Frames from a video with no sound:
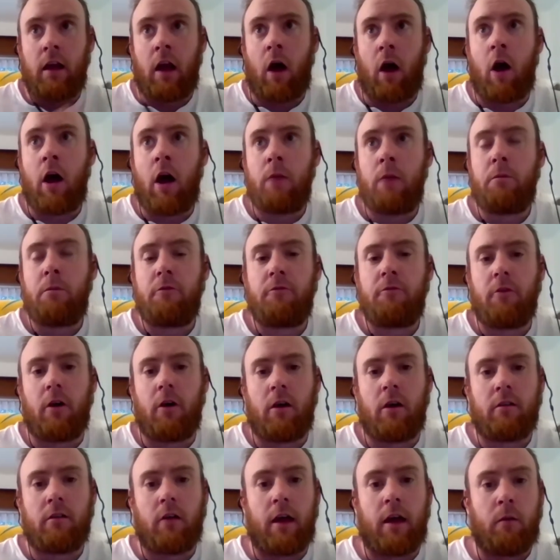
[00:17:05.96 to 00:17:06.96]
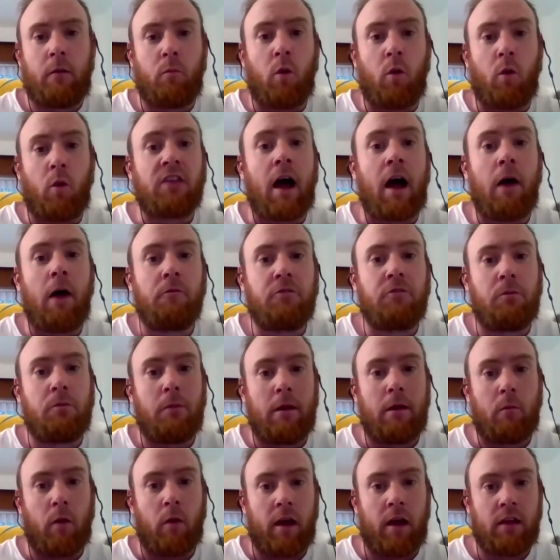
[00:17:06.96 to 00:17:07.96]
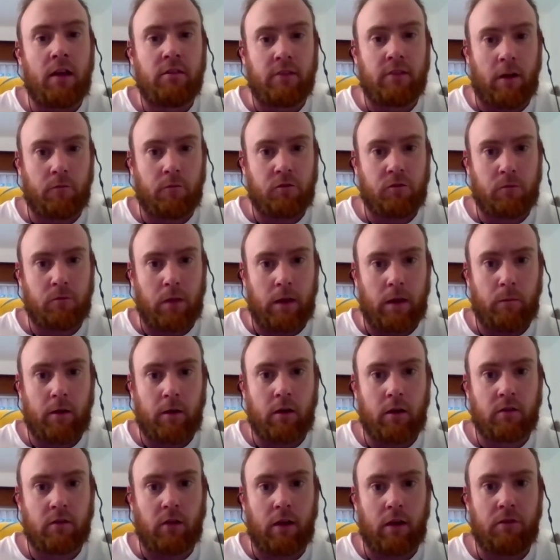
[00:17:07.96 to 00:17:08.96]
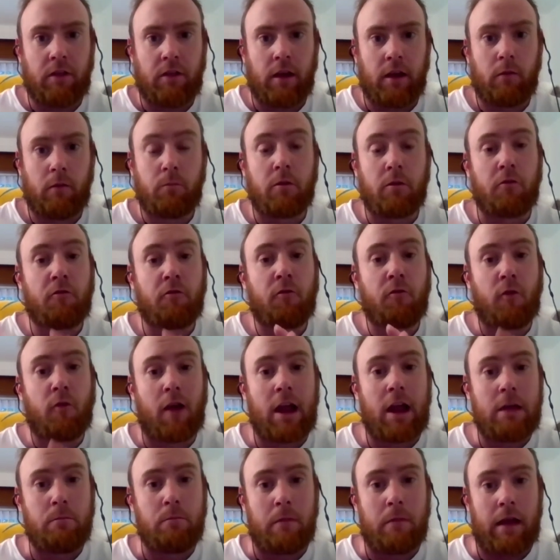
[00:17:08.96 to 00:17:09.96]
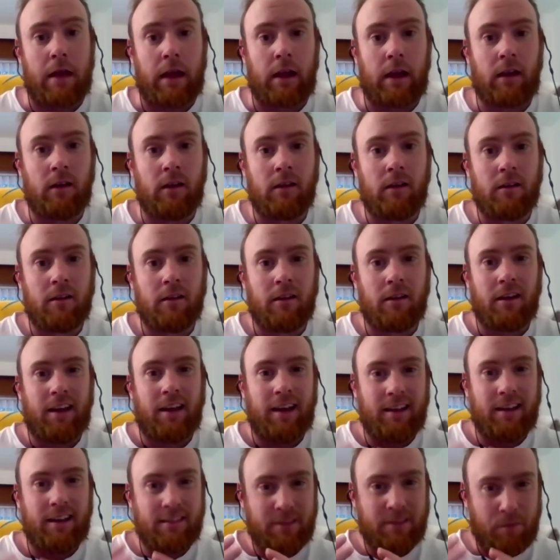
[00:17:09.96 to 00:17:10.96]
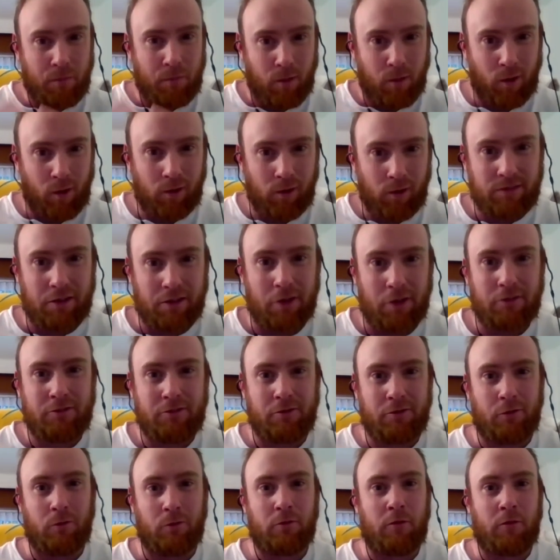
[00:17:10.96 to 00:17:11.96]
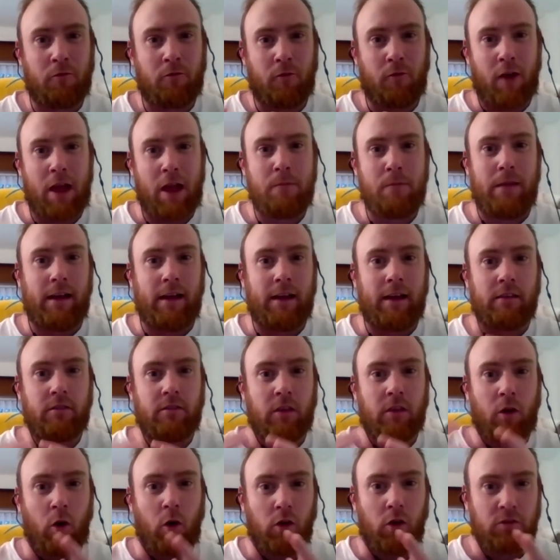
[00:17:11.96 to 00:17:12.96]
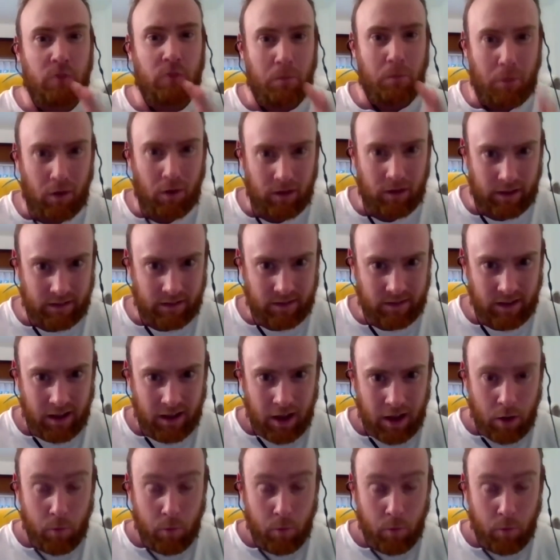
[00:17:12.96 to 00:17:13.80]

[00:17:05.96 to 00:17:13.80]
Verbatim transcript: I prefer like what's up to me and what isn't up to me, because I think the framing is the pro-social, the framing is the cosmopolis.